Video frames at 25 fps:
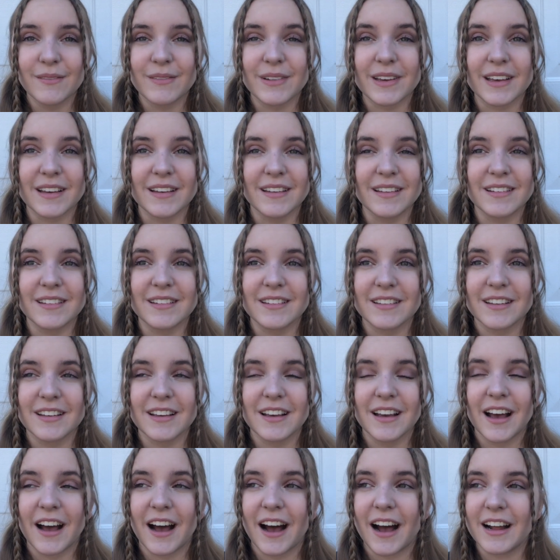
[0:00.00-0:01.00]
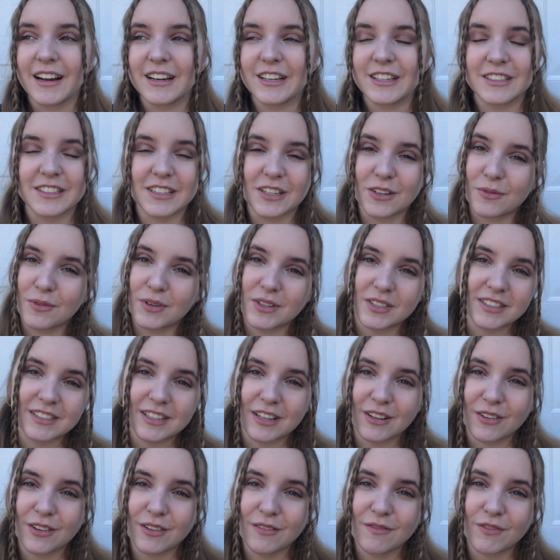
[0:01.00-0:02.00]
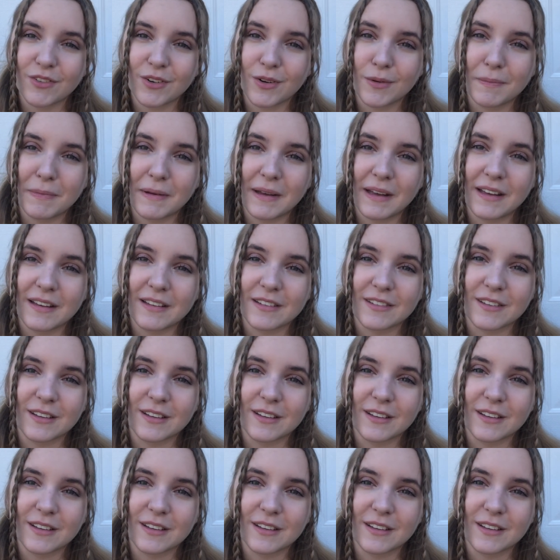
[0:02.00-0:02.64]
because I just didn't want to tell them for a bit.